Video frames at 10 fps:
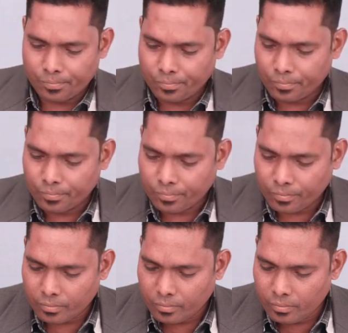
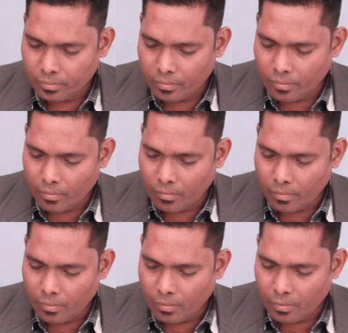(silence)